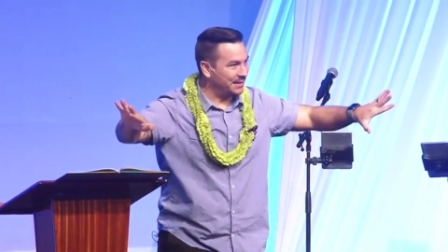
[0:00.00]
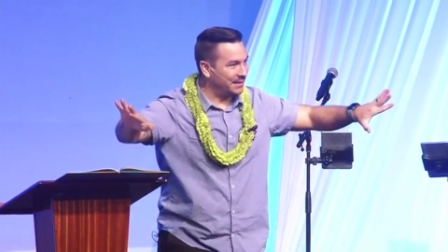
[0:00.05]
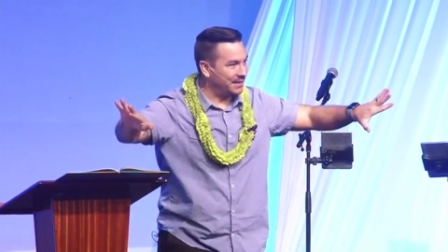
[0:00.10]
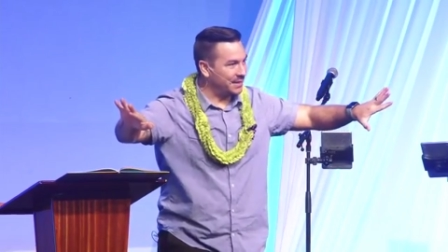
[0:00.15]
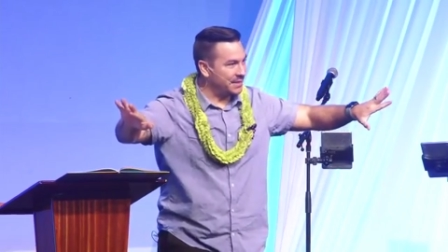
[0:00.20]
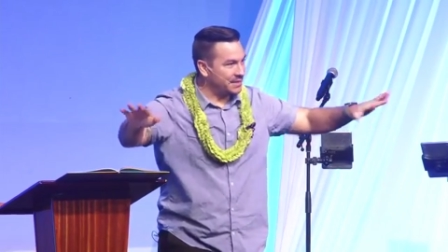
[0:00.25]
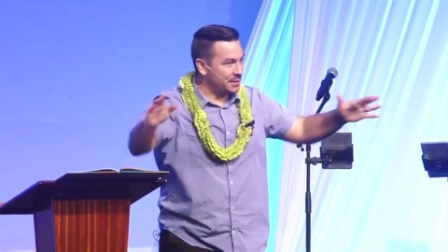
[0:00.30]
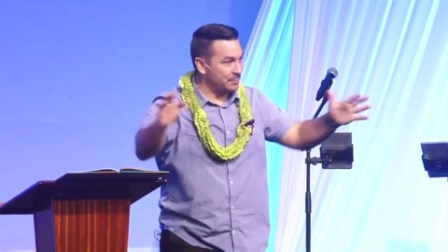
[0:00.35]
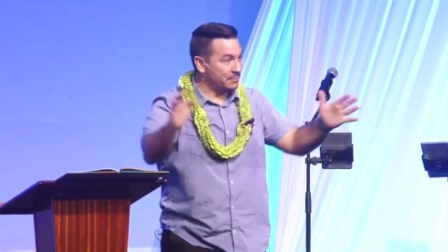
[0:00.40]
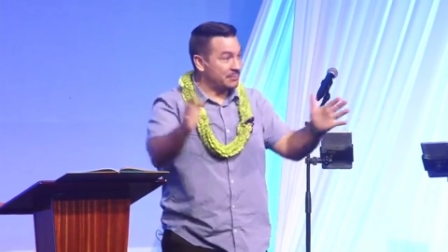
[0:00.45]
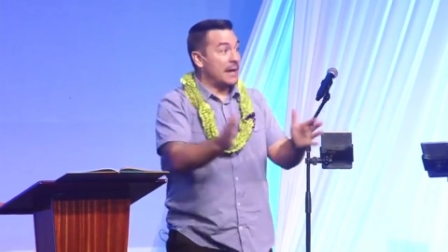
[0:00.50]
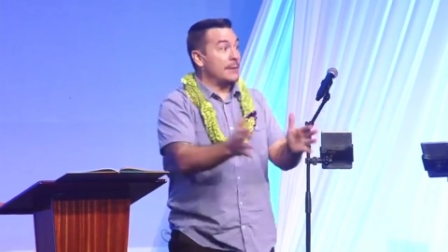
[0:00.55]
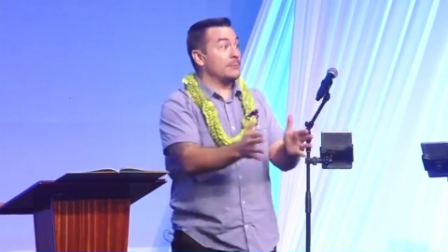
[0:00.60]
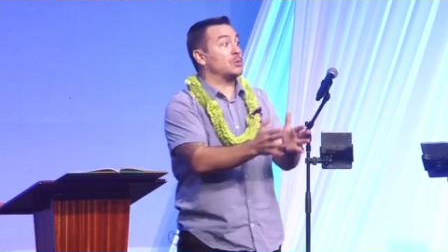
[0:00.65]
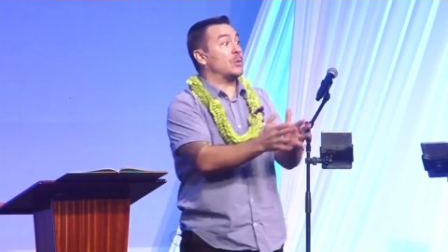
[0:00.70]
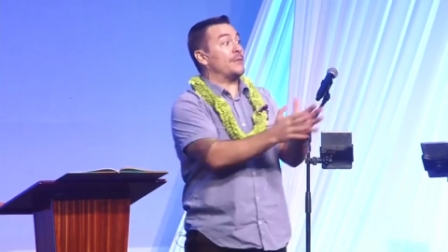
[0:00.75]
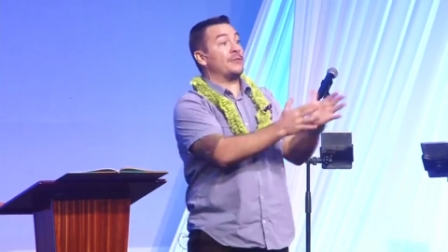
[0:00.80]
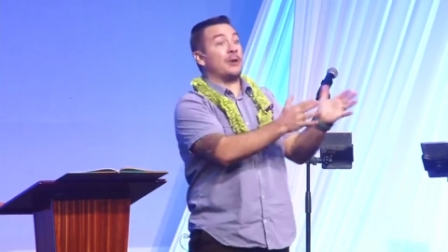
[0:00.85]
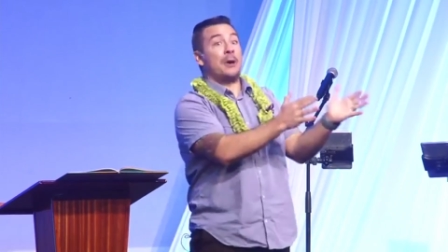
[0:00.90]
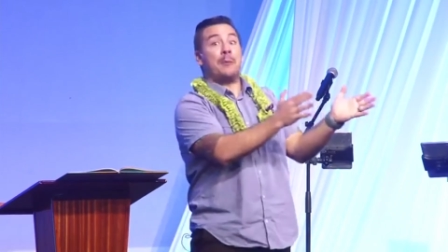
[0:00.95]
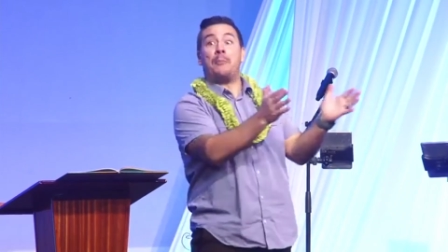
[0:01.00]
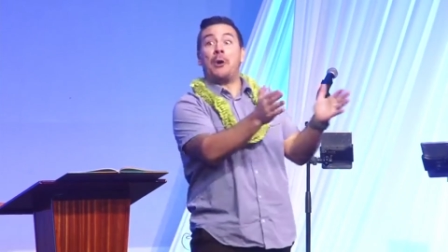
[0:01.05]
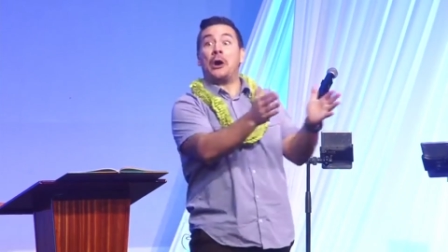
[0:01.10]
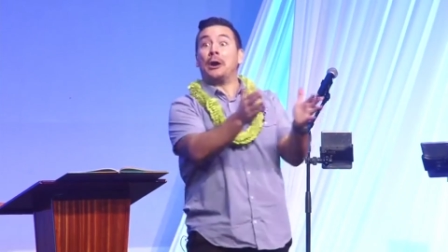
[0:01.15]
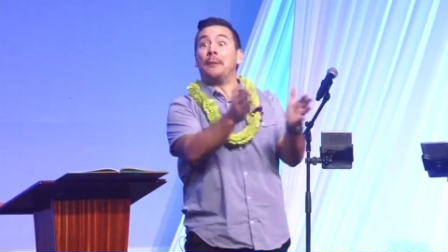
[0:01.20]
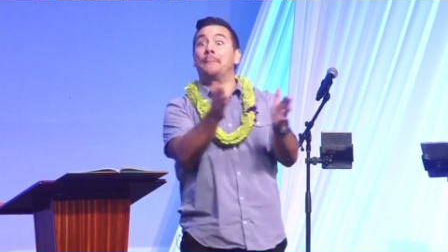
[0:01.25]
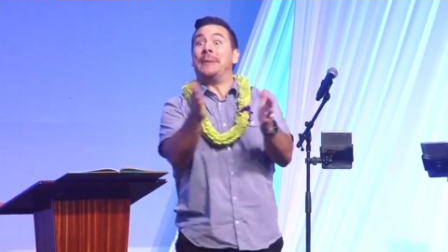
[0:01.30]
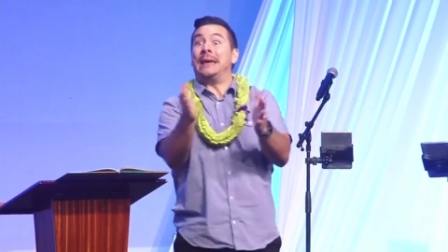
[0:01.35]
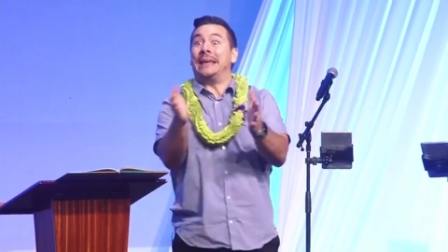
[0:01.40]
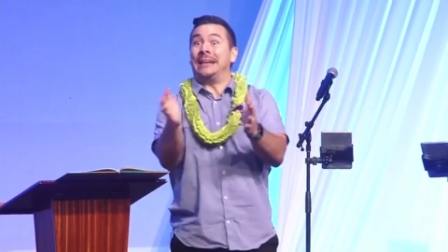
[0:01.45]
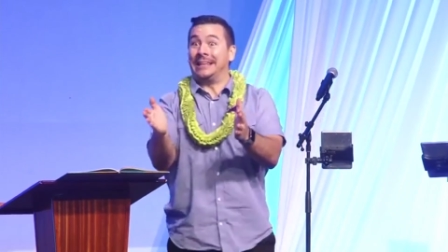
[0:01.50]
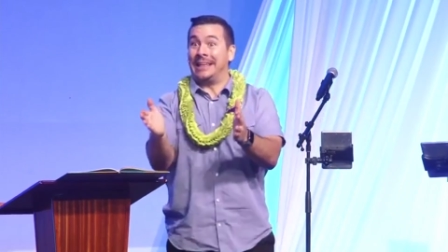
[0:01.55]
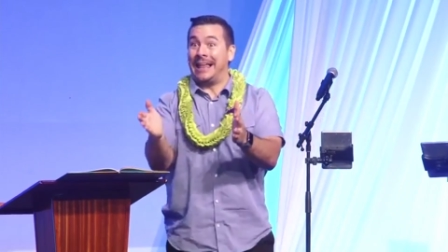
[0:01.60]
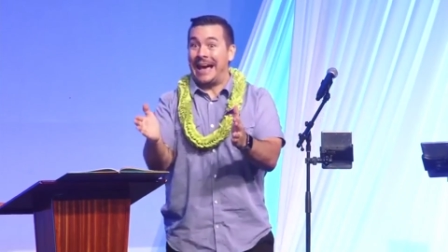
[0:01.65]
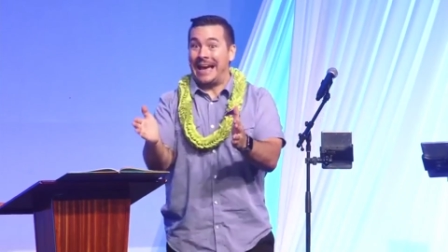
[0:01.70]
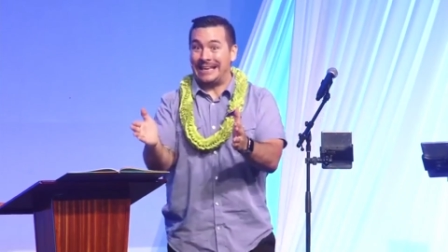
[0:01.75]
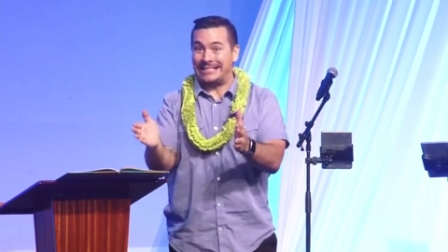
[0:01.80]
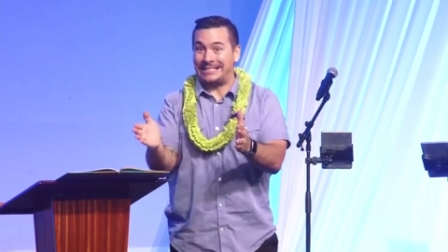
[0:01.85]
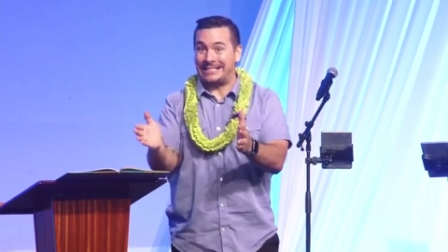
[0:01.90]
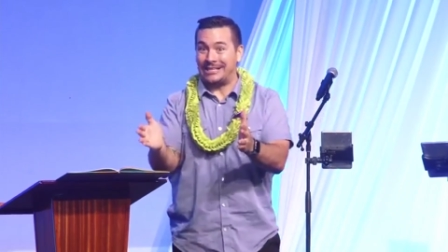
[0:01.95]
Sometimes we've
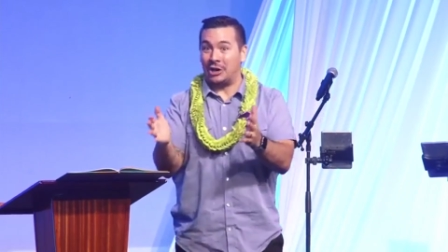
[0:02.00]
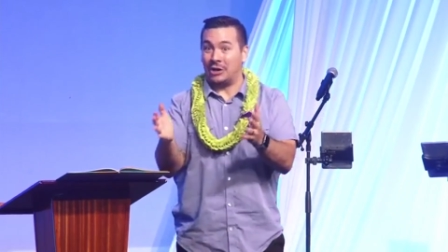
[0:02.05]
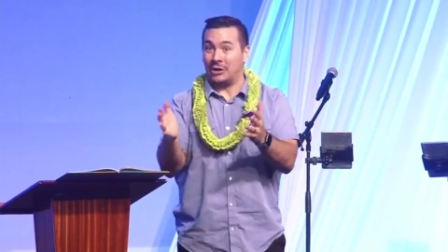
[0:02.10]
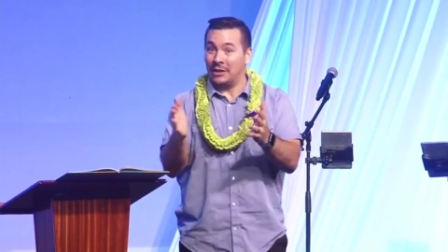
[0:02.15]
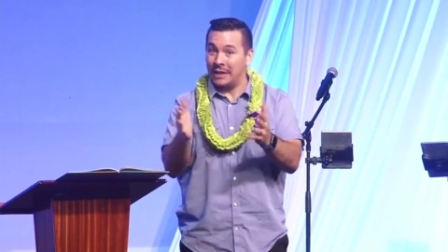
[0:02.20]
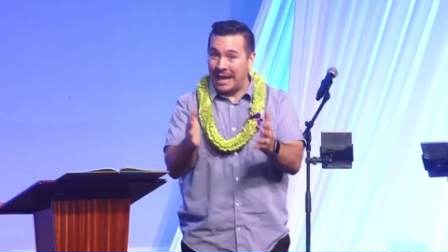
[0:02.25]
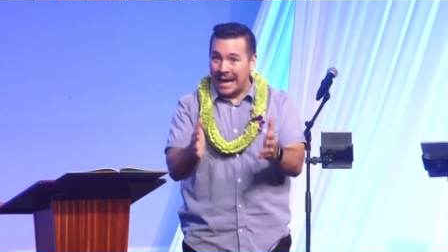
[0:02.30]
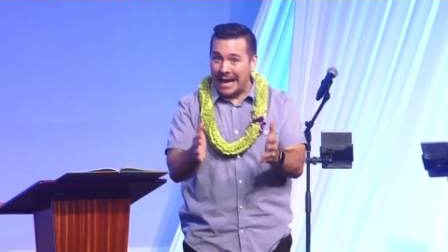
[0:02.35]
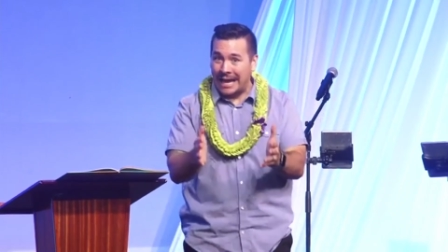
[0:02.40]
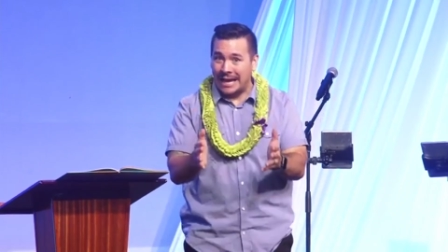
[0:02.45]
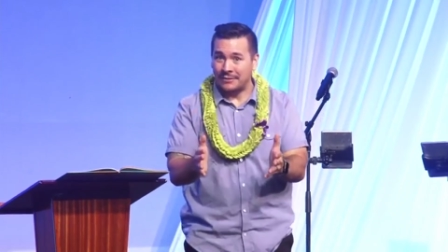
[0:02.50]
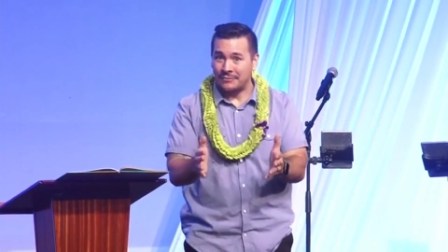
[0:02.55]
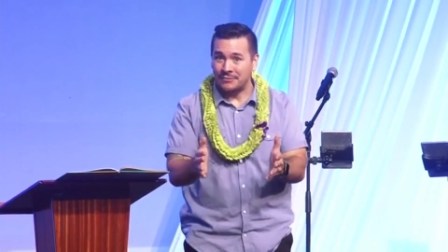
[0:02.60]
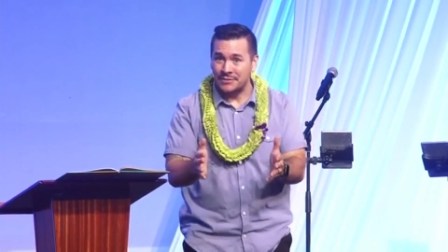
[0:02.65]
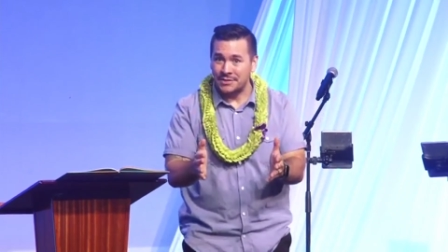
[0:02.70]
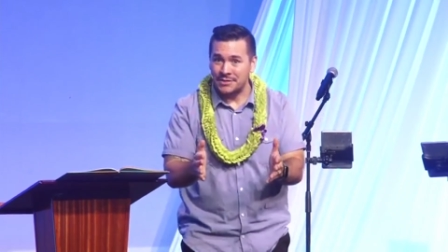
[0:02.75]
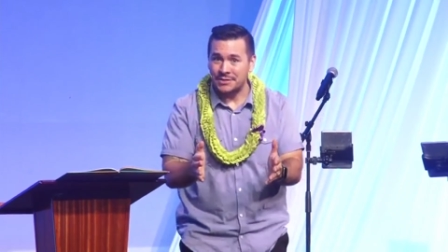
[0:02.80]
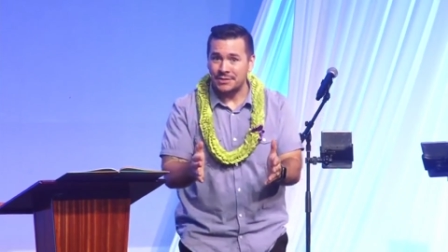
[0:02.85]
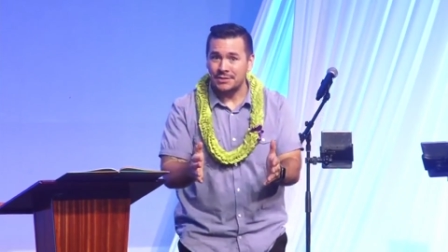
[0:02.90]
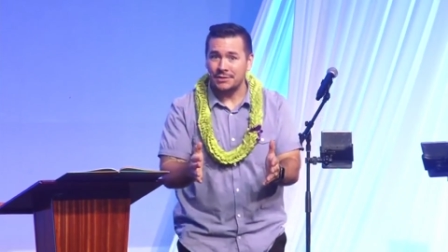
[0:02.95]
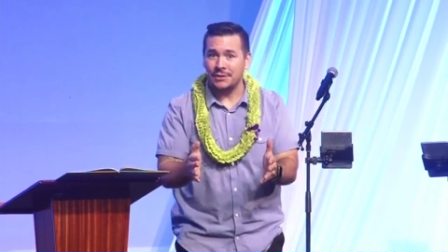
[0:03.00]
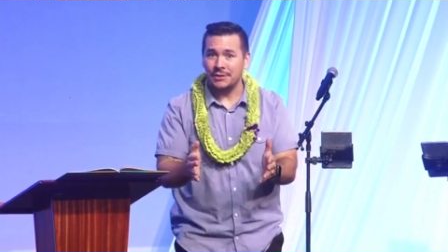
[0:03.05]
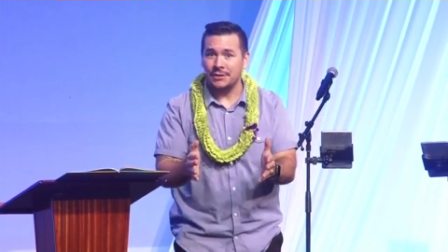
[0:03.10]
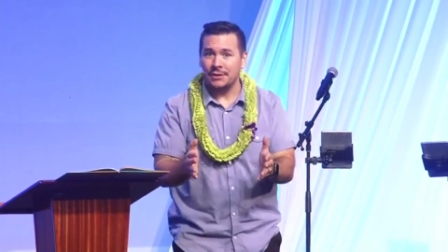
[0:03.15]
compartmentalized our lives.